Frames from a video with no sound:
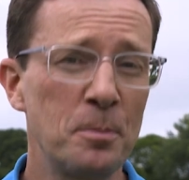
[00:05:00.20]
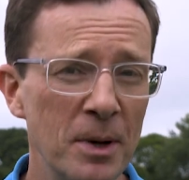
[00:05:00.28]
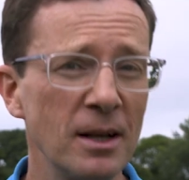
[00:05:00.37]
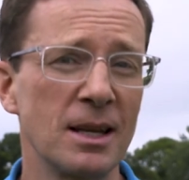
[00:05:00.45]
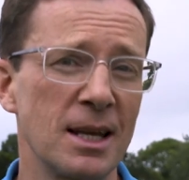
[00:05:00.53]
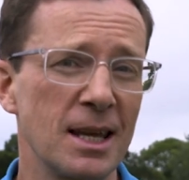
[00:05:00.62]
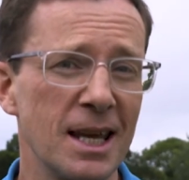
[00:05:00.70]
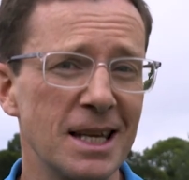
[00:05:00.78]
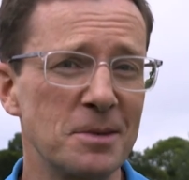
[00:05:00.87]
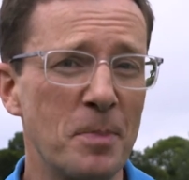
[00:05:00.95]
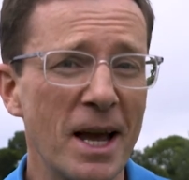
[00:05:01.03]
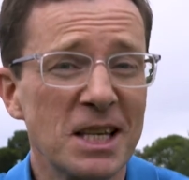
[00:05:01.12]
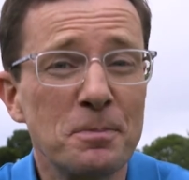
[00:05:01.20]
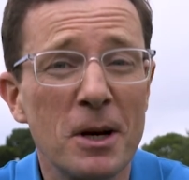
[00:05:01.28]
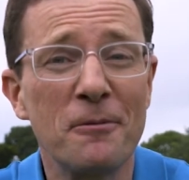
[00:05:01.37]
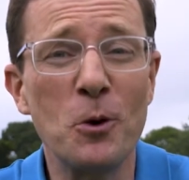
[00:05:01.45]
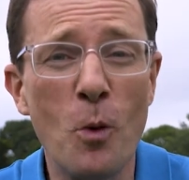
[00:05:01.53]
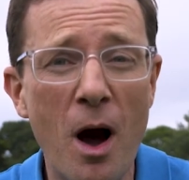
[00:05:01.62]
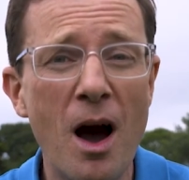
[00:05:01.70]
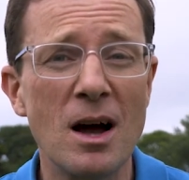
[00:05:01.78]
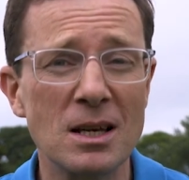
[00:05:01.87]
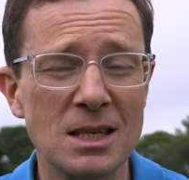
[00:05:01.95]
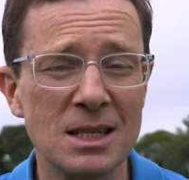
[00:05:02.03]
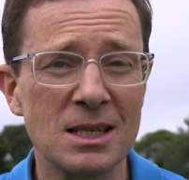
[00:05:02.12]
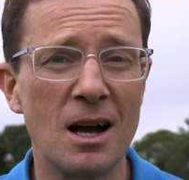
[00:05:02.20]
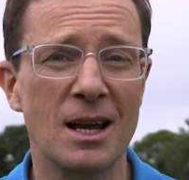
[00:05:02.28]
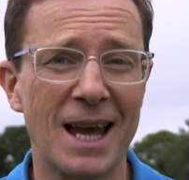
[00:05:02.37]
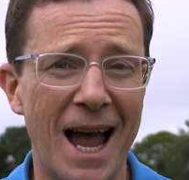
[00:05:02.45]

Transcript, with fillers: a building is best, but if you are stuck